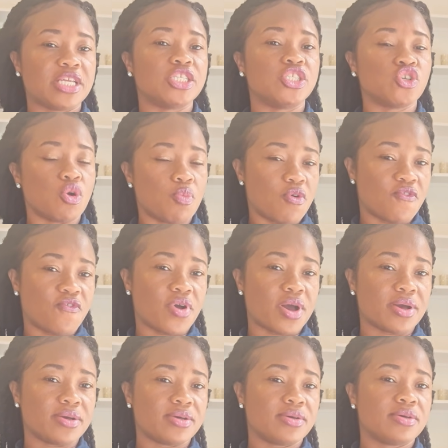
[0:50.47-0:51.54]
a job
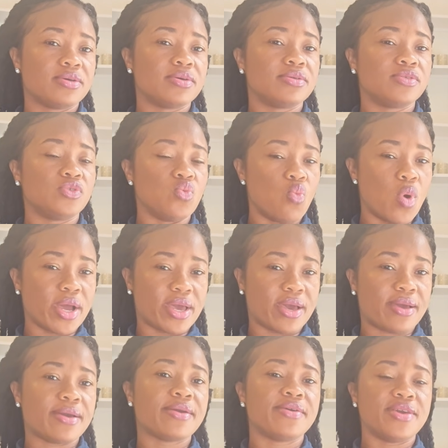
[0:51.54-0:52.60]
offer to work
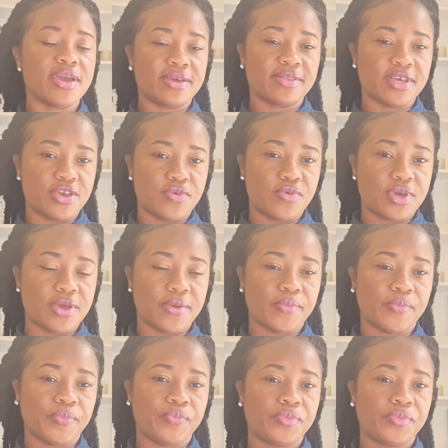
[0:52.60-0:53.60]
here in the UK.